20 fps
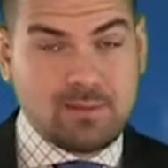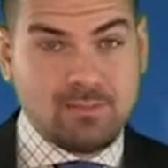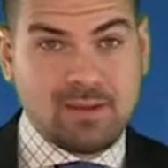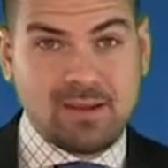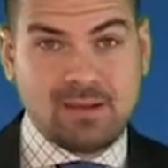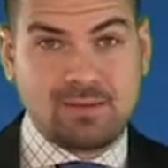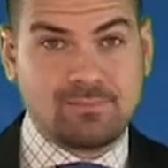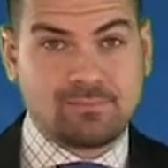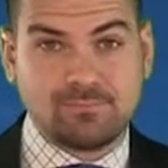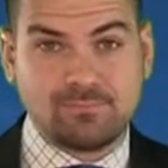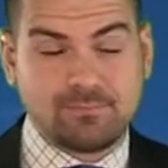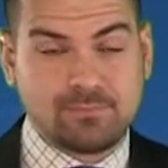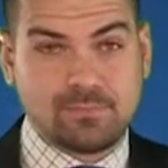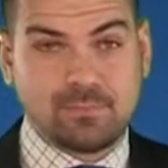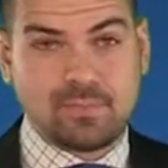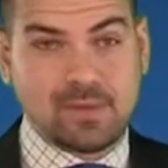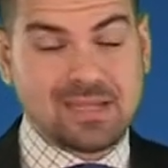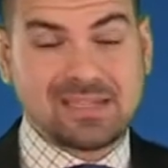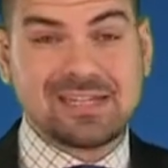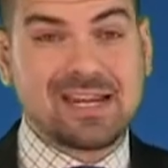I mean,
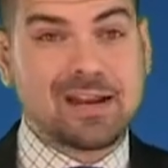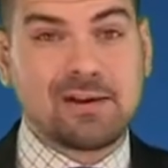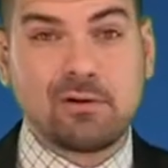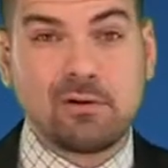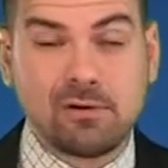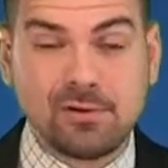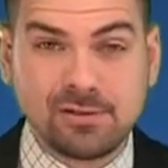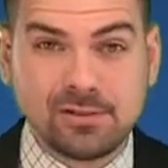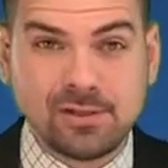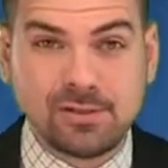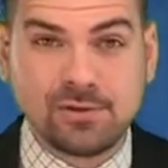that's not hard to